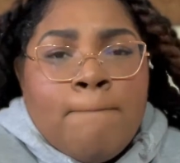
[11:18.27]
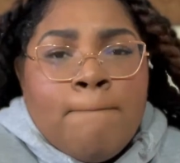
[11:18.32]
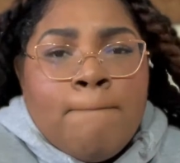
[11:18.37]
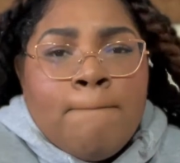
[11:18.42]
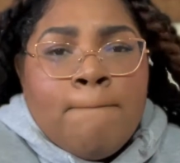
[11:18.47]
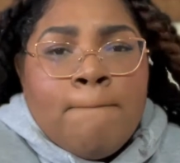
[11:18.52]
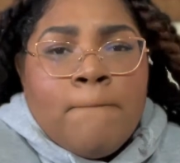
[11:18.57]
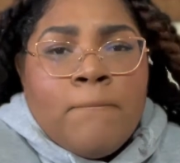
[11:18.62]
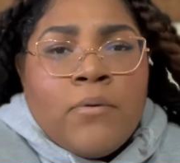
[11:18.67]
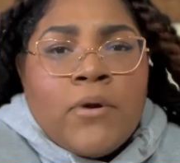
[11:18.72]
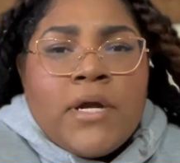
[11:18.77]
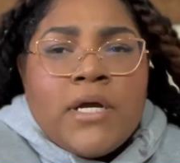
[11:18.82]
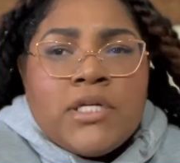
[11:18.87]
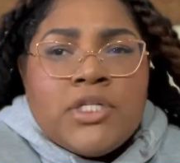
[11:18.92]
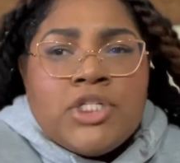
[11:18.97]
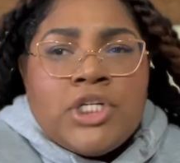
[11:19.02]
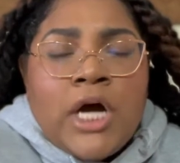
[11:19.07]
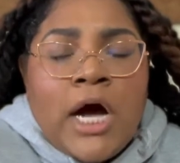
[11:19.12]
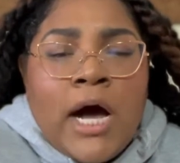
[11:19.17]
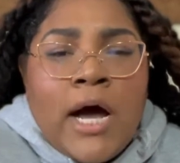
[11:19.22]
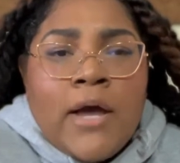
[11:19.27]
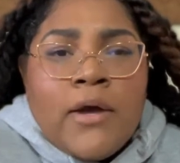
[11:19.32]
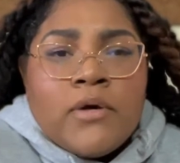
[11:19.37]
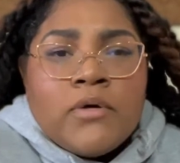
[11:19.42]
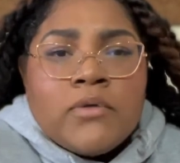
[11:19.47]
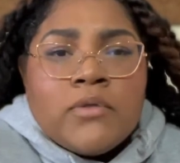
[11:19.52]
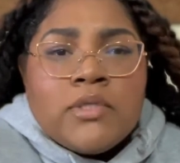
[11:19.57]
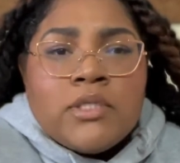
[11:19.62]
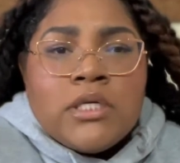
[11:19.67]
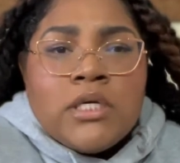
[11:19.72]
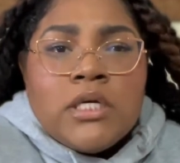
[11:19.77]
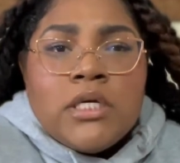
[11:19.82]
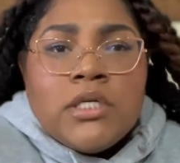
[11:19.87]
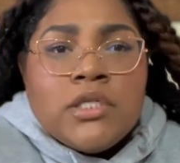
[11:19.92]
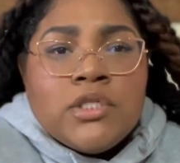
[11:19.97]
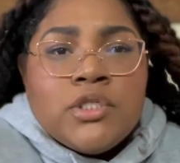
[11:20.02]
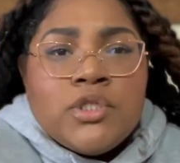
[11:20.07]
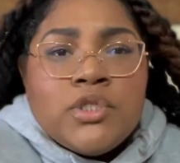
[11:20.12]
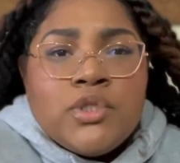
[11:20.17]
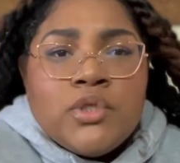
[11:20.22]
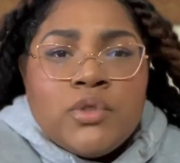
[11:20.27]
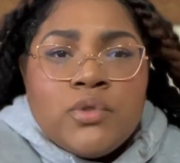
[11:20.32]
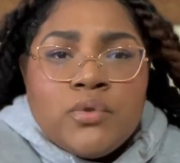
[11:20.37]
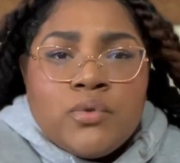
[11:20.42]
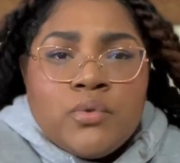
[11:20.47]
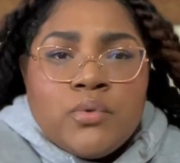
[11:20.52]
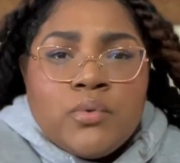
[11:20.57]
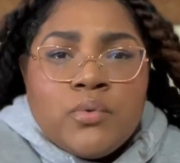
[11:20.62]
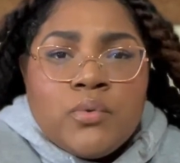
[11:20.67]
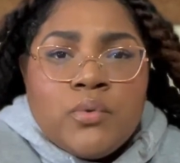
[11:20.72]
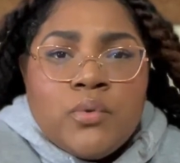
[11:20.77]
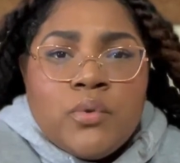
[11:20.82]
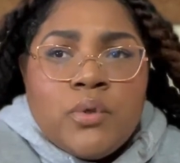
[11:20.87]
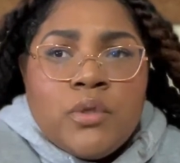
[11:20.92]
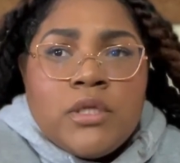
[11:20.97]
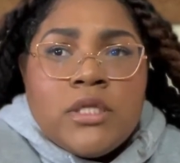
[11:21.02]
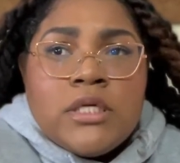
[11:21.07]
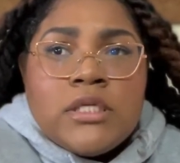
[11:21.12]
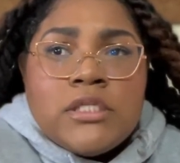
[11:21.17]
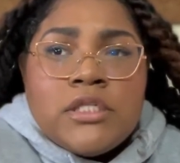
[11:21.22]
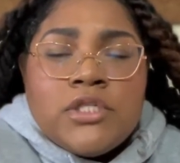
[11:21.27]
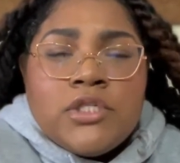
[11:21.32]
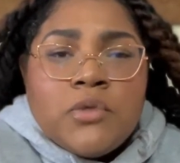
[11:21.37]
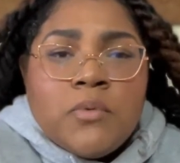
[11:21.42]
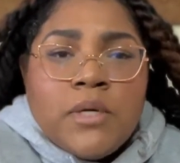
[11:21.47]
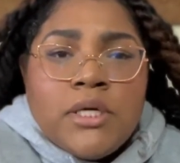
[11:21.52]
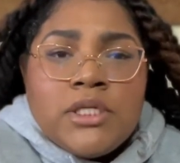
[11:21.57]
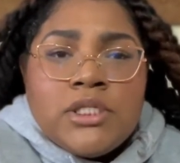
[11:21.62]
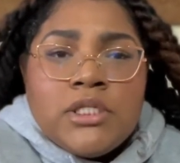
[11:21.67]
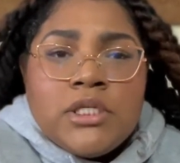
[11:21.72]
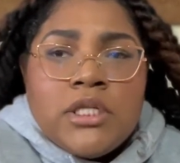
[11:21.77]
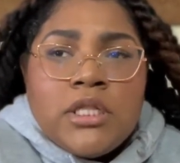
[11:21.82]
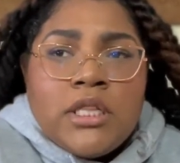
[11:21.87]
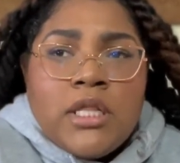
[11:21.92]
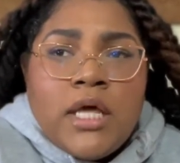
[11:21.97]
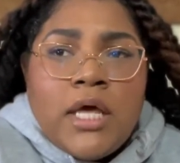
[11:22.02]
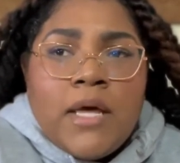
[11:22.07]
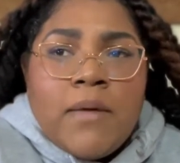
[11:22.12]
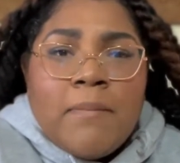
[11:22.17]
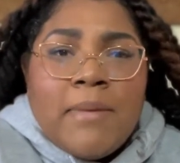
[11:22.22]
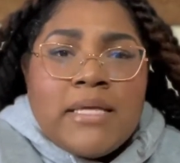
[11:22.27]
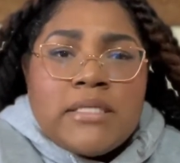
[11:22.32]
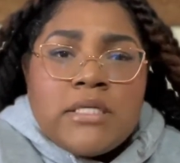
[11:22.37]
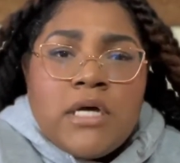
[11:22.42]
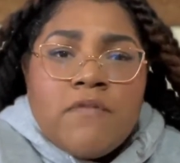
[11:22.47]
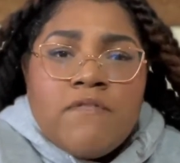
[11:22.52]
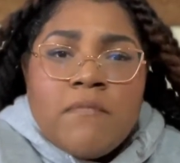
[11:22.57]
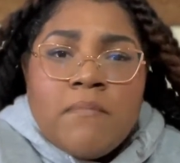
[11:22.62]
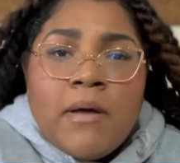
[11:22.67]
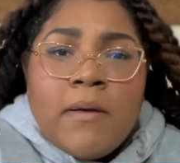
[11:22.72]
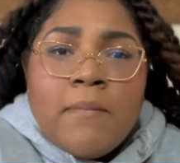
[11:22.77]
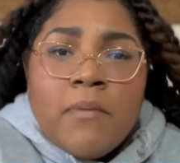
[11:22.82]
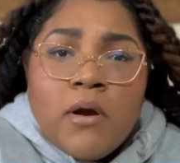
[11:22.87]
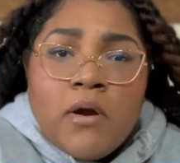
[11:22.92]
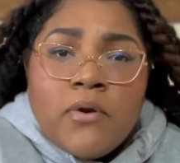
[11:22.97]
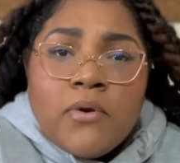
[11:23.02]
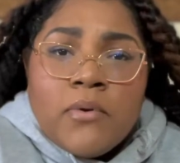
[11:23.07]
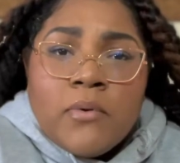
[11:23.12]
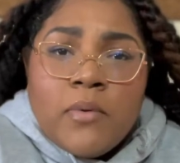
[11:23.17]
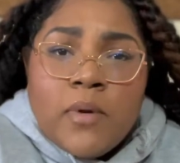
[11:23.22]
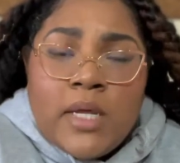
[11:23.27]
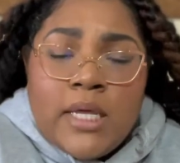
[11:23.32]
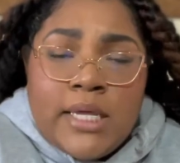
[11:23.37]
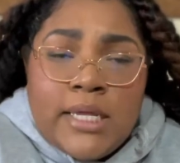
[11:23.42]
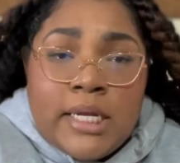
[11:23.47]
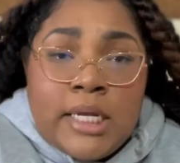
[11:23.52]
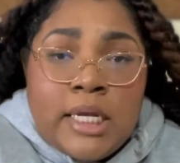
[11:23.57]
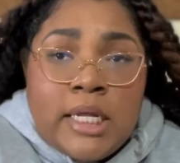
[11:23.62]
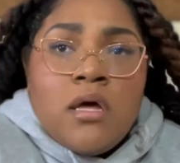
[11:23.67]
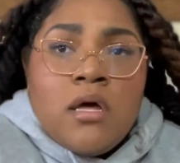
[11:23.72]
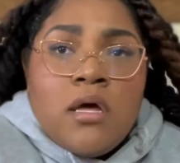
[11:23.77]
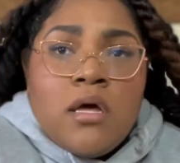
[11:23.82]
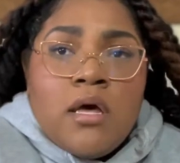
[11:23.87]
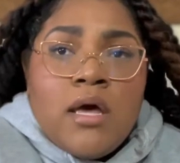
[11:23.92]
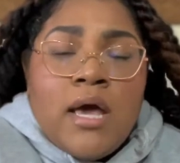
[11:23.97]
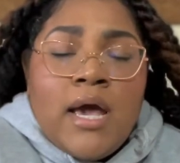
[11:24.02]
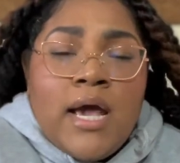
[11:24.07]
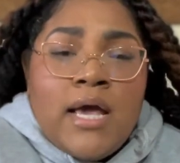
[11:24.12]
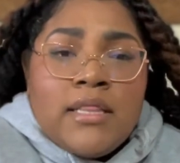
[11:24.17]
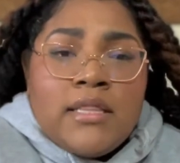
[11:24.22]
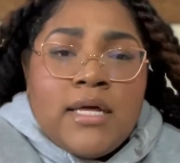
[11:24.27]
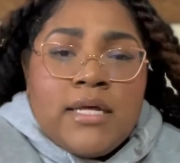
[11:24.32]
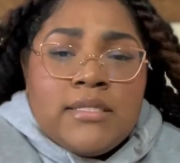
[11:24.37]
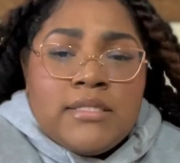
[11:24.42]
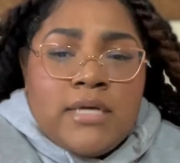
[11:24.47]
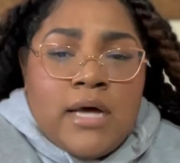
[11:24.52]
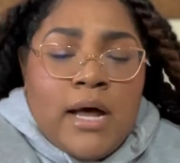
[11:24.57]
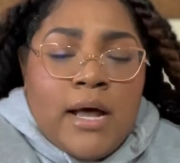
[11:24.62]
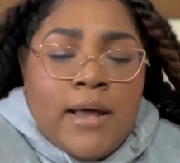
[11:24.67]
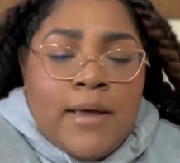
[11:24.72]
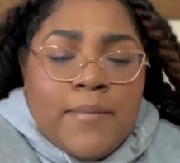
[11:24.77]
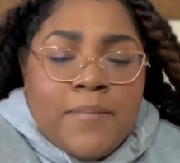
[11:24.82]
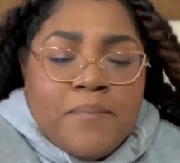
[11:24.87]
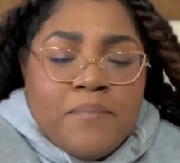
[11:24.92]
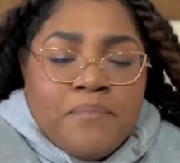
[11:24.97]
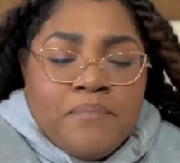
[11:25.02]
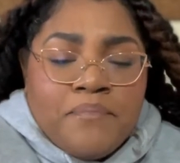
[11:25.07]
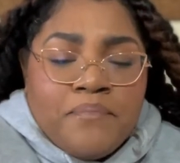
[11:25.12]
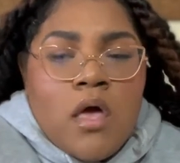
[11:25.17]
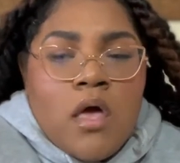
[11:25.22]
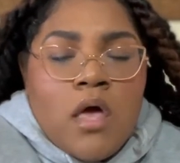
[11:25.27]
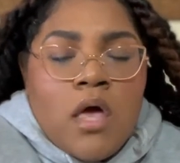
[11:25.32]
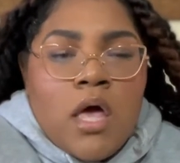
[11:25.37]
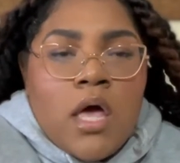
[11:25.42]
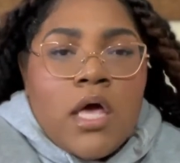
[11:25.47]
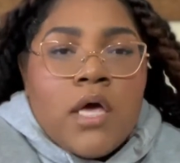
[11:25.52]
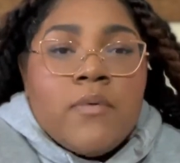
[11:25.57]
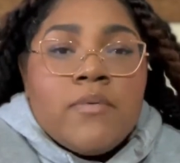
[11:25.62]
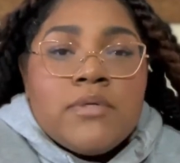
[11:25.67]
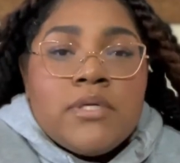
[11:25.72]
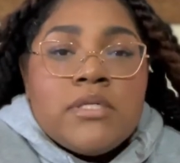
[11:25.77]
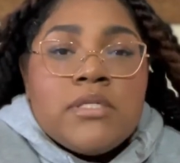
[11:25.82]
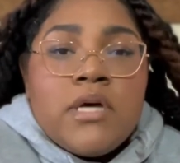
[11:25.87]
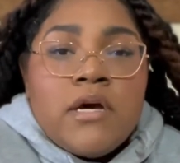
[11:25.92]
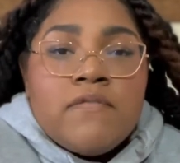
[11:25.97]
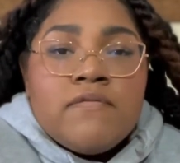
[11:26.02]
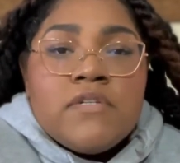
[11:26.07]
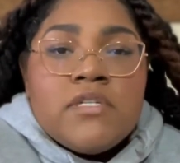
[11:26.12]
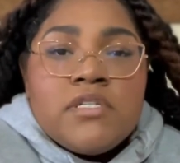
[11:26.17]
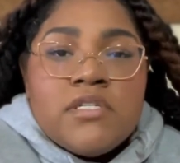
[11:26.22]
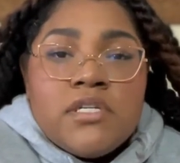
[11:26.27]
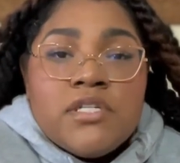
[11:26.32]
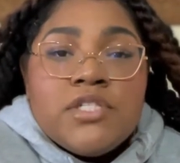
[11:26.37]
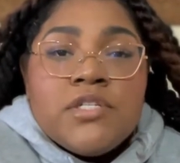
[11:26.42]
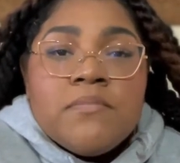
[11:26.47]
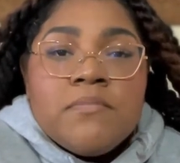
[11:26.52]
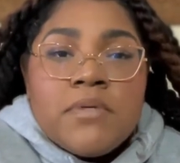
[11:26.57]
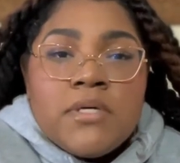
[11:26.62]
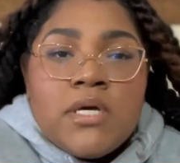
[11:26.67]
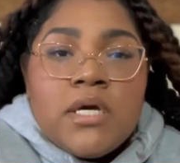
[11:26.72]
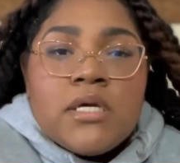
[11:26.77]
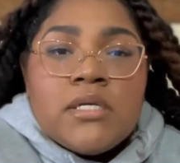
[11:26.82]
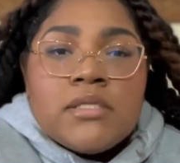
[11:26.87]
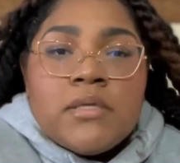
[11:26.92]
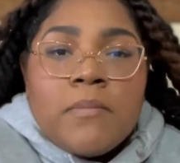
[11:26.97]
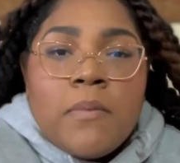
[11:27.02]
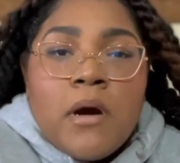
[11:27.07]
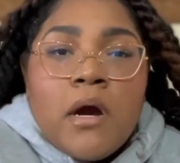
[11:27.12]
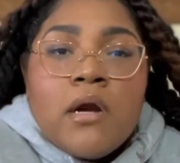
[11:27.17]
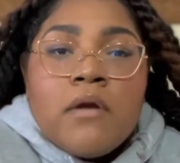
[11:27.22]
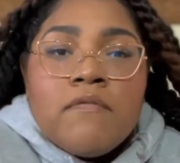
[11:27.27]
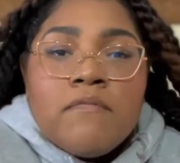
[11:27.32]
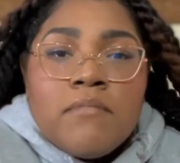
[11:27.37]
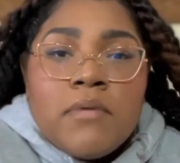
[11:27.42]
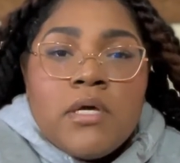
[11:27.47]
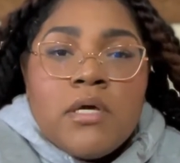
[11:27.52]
bring a child into the situation that myself and my partner were in at that time. It was a tough decision because a part of me